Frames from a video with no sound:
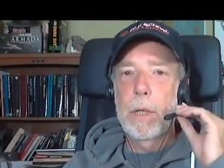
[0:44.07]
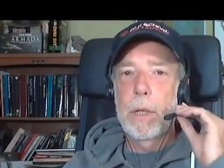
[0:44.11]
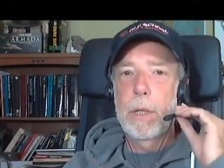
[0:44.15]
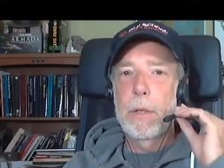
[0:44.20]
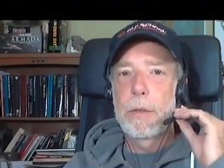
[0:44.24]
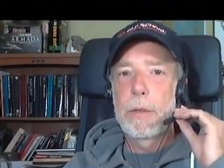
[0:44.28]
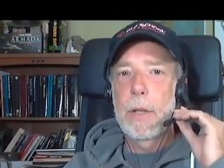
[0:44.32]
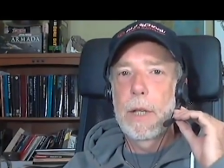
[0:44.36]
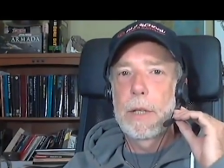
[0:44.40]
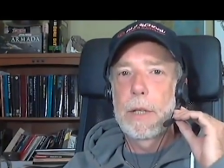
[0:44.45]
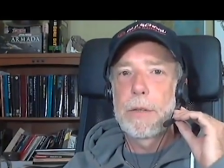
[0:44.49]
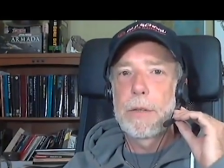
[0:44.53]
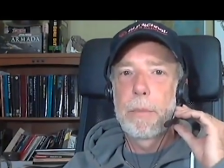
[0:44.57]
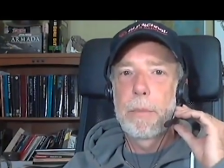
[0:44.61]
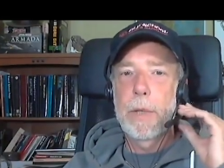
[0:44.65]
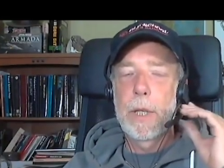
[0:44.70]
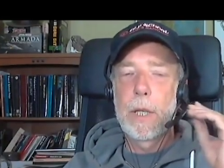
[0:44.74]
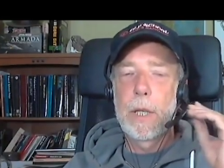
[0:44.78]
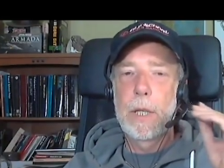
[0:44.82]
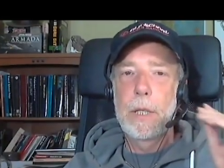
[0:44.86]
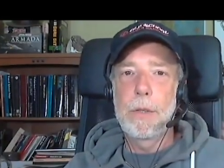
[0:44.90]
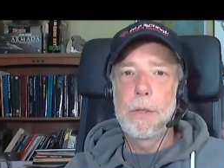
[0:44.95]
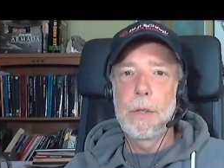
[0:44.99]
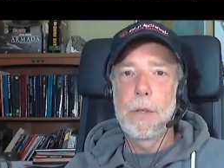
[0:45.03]
because that's
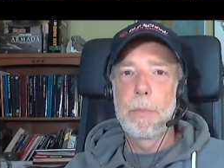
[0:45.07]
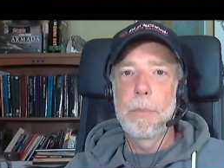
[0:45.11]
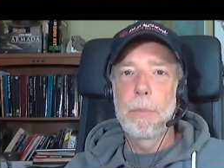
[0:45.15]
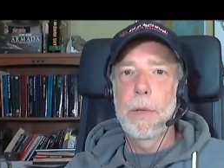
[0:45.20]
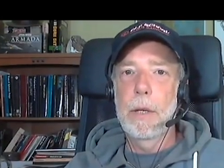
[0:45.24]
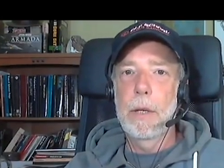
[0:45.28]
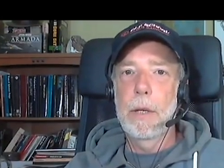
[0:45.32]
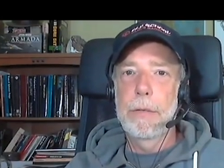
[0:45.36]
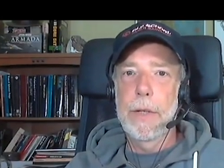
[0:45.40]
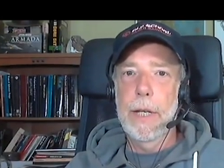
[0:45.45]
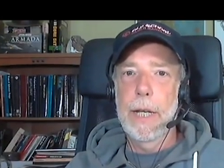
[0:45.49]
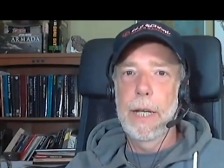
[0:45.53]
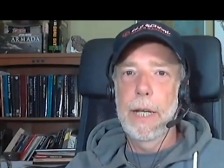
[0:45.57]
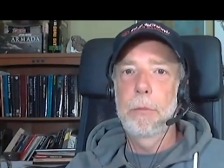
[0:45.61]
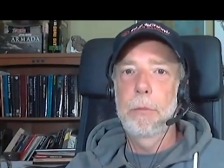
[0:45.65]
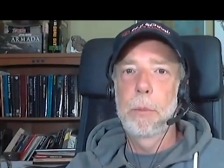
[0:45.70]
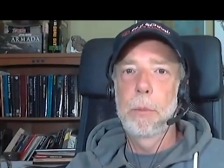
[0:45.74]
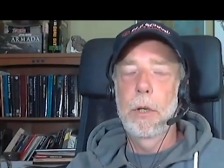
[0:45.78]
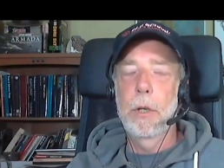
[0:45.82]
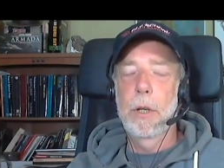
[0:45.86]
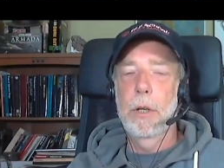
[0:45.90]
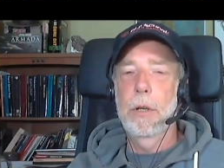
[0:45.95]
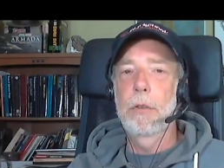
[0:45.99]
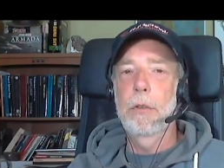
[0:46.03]
something he's something of an
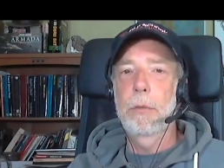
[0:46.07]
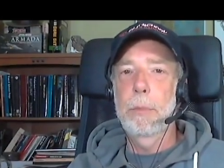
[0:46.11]
expert in,